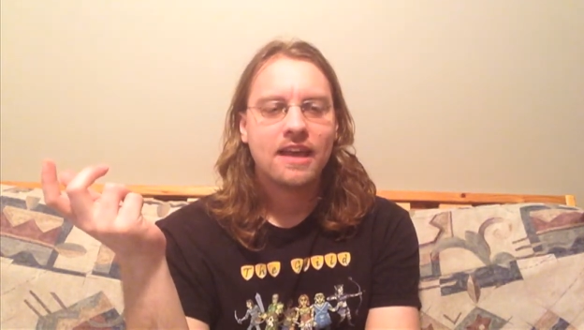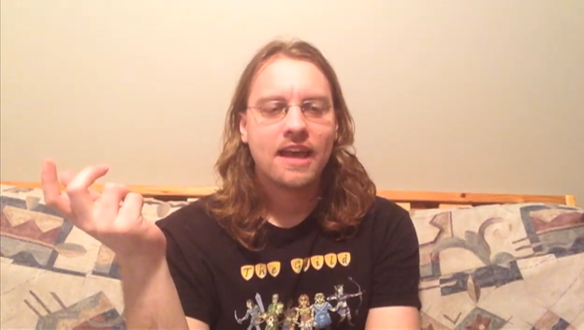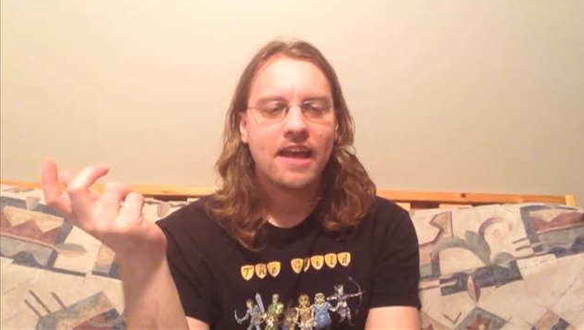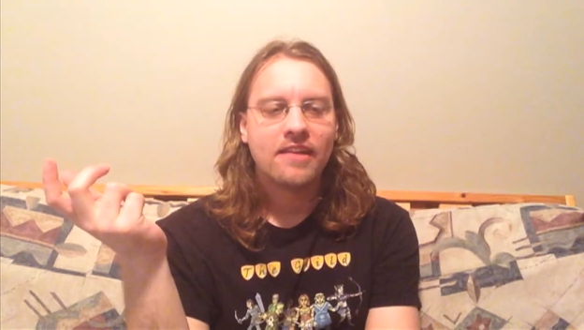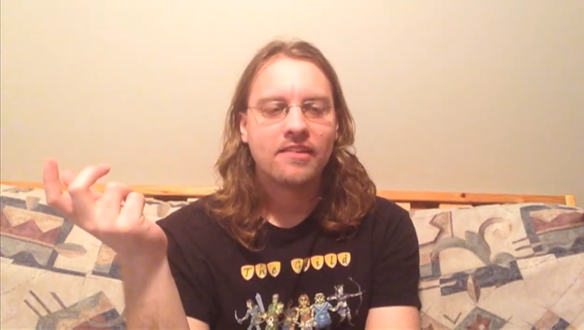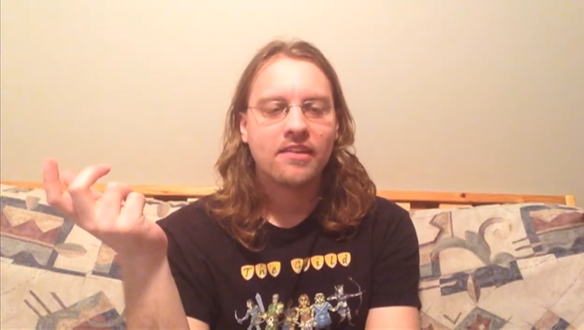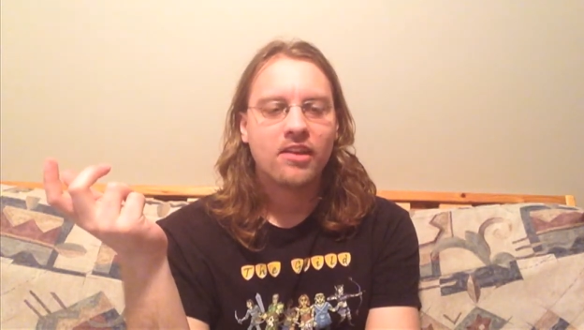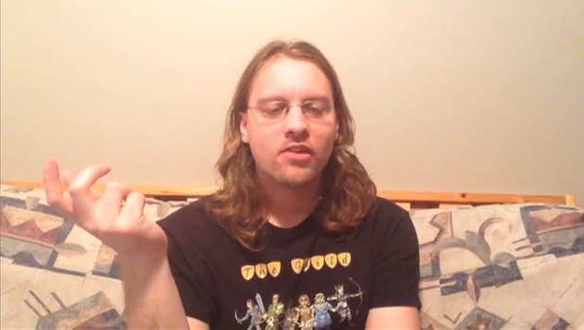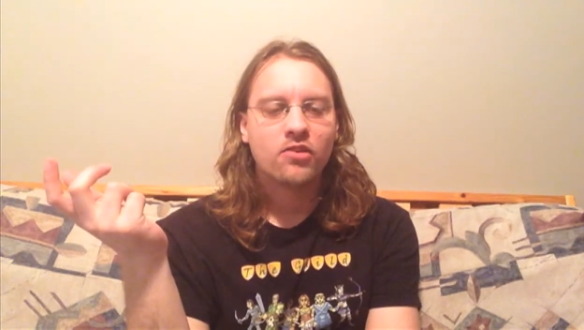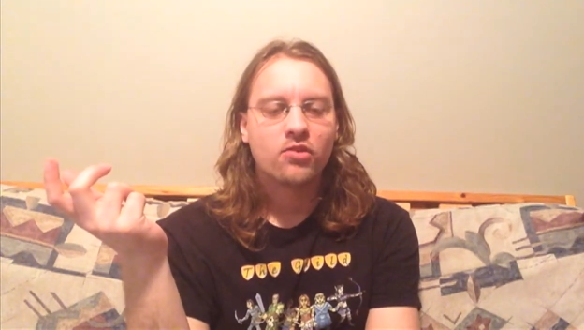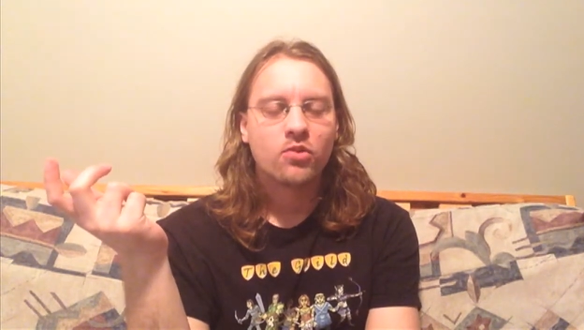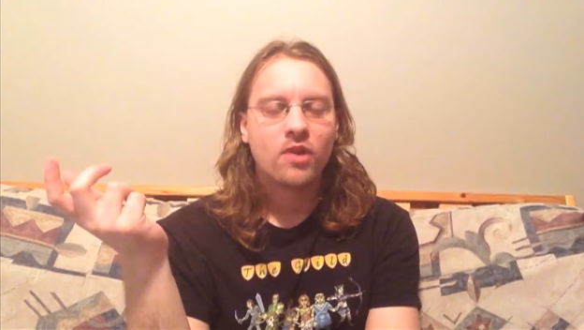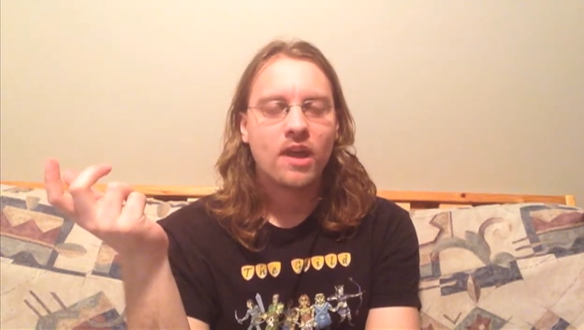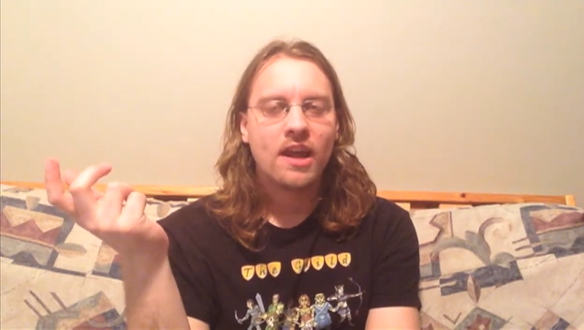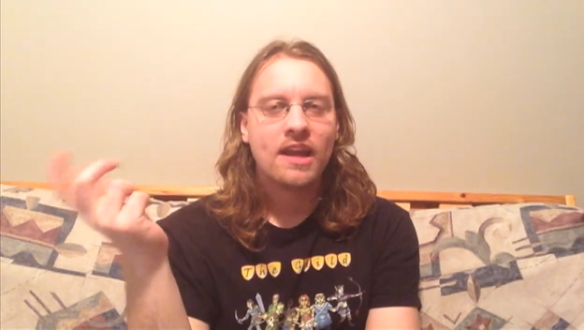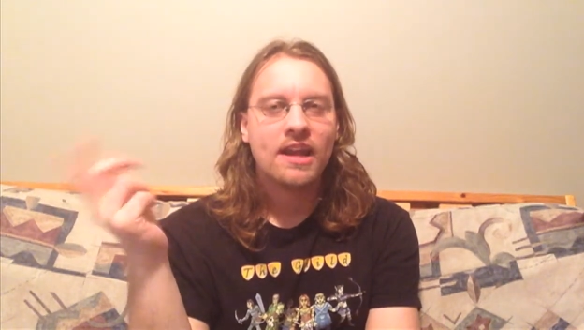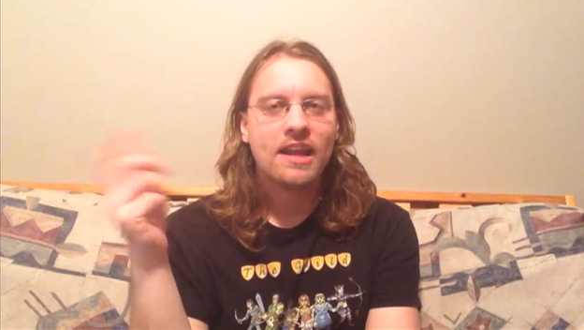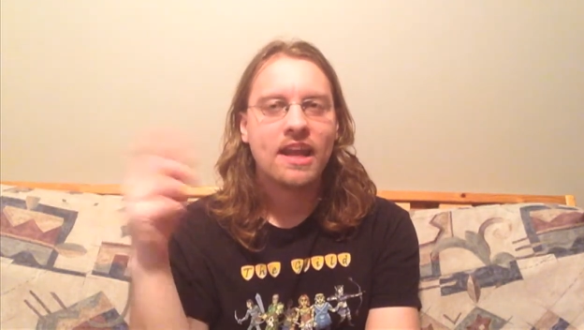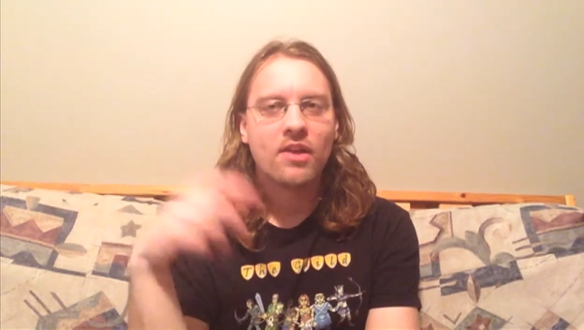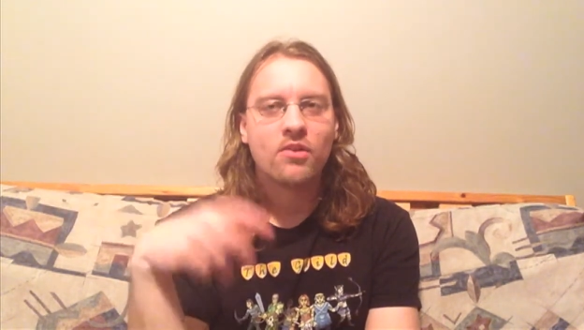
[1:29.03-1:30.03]
as I was
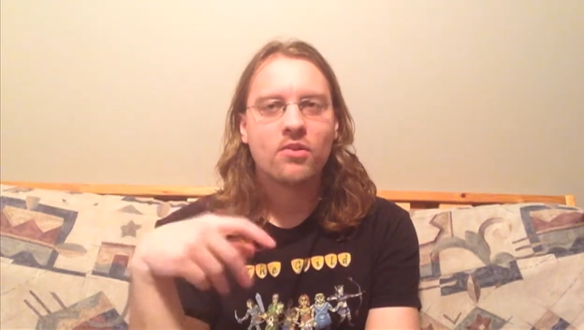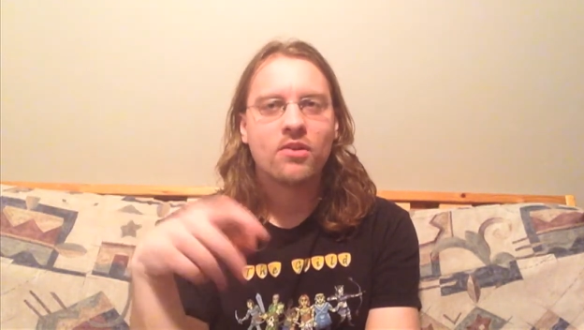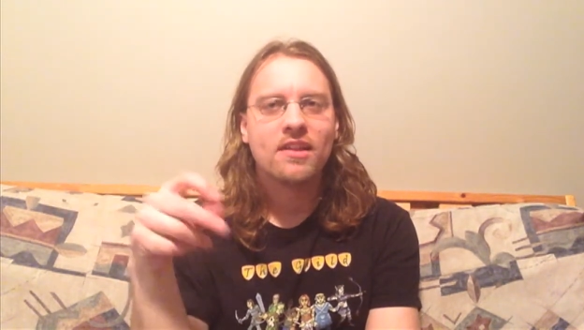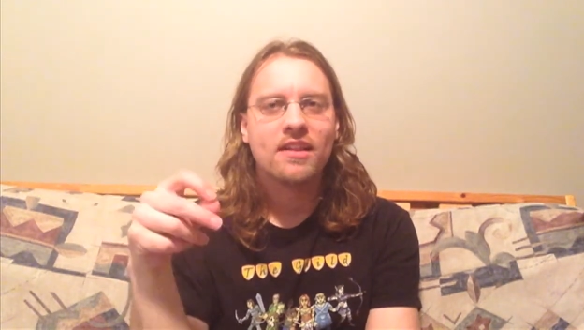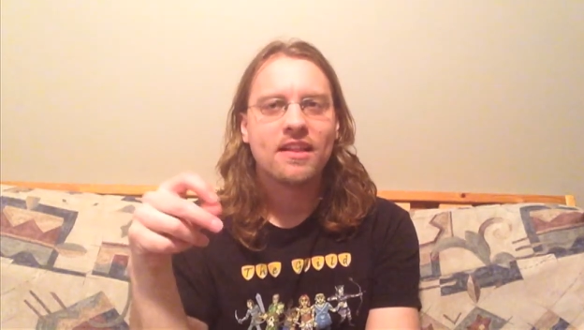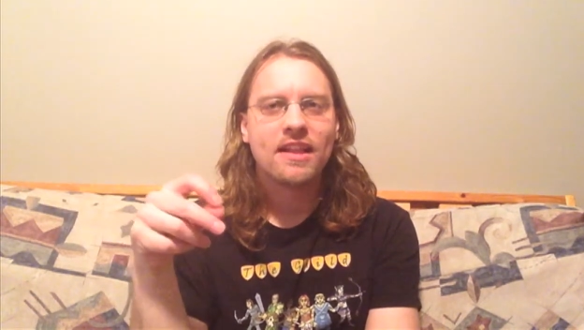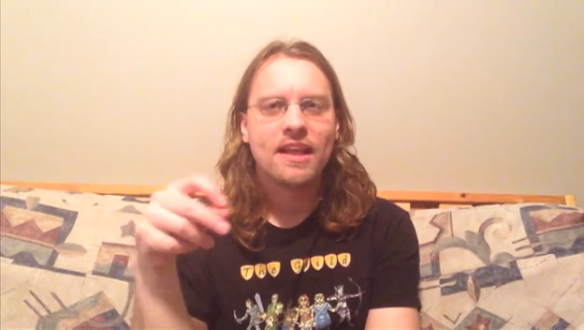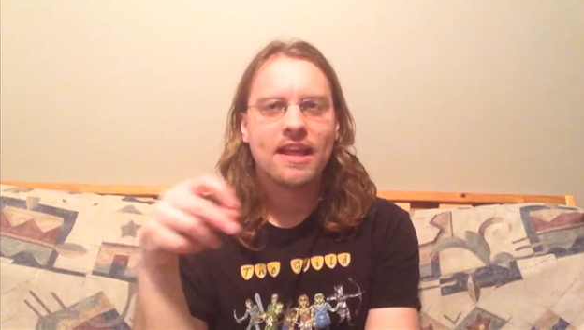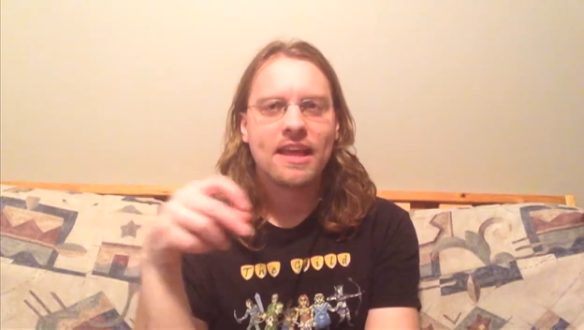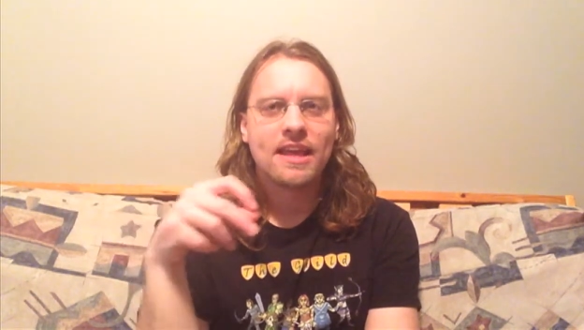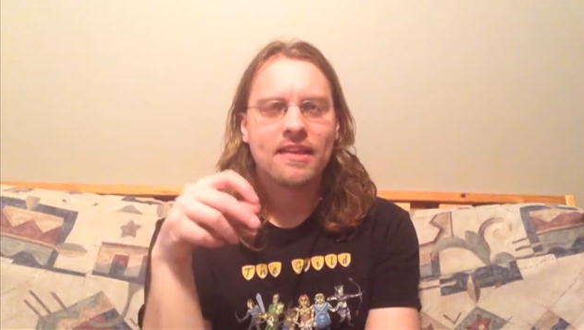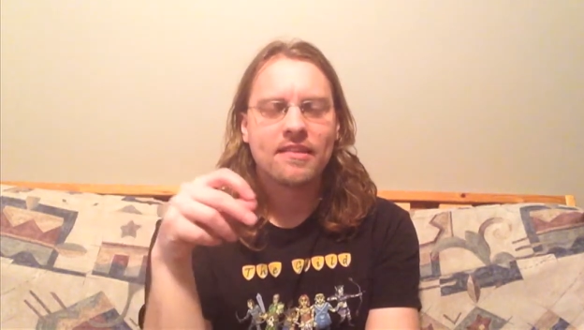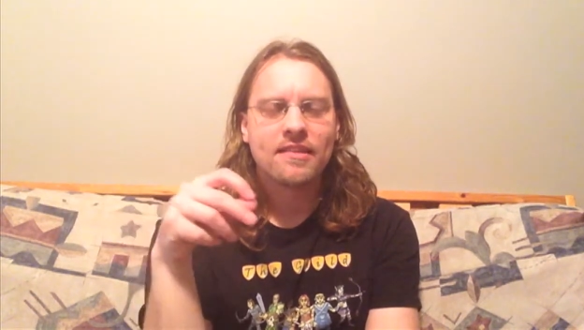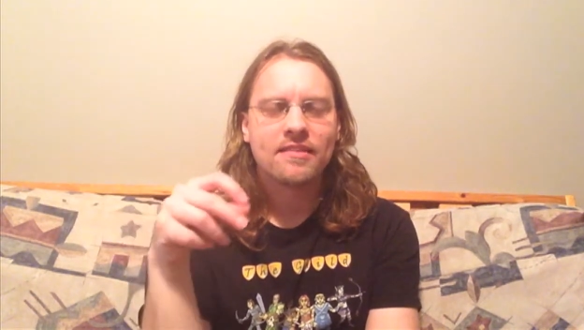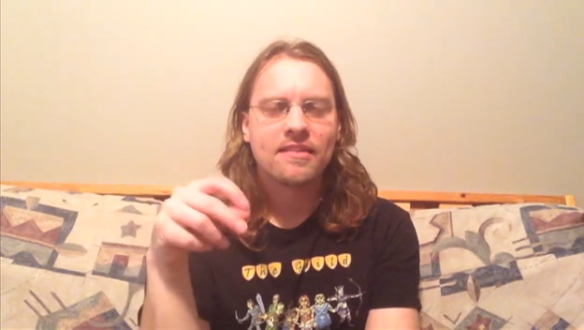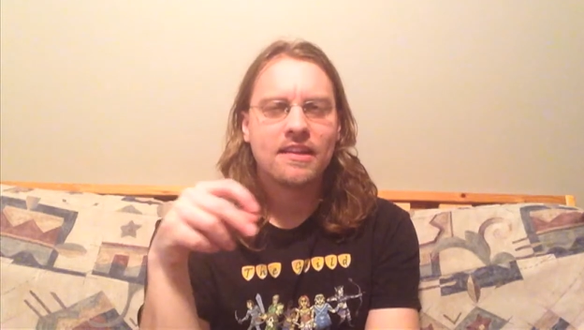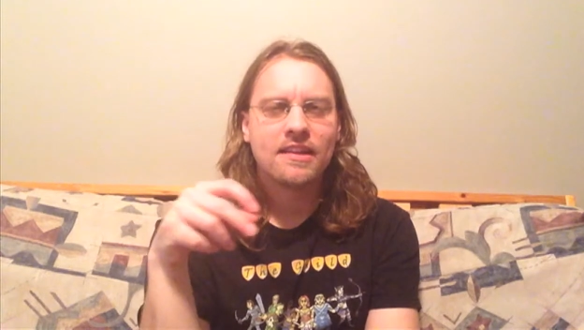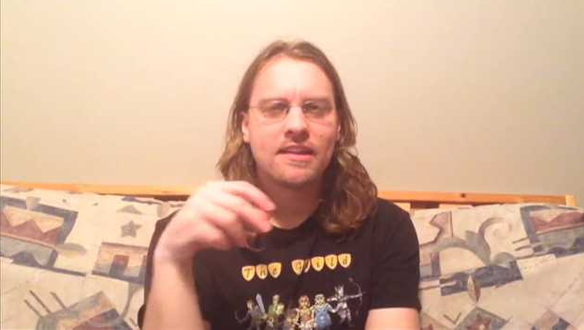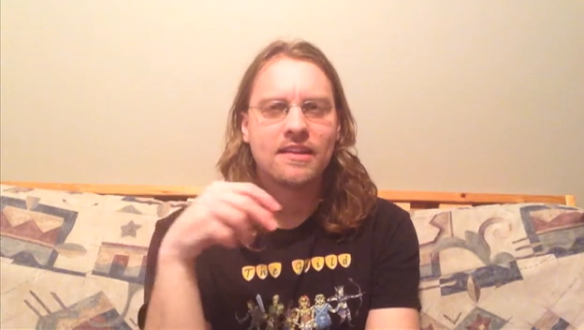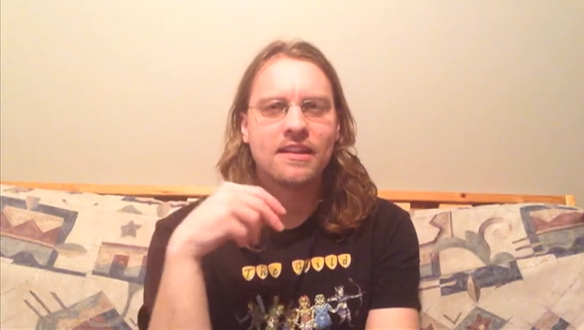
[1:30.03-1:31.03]
writing, I
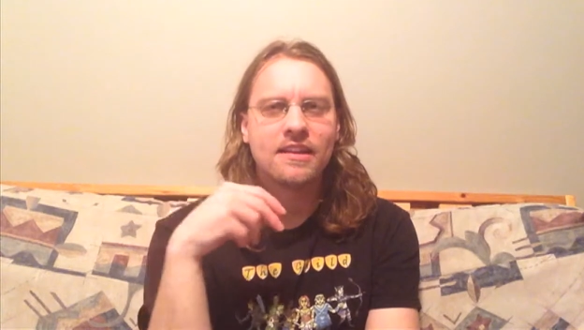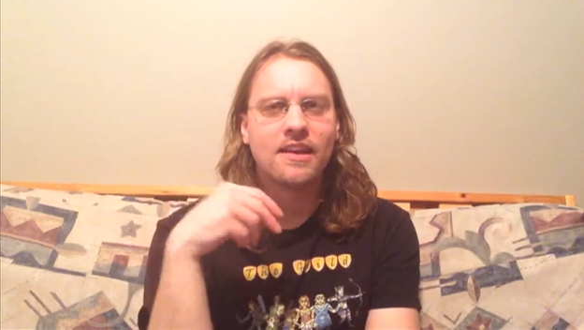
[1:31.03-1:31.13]
realized it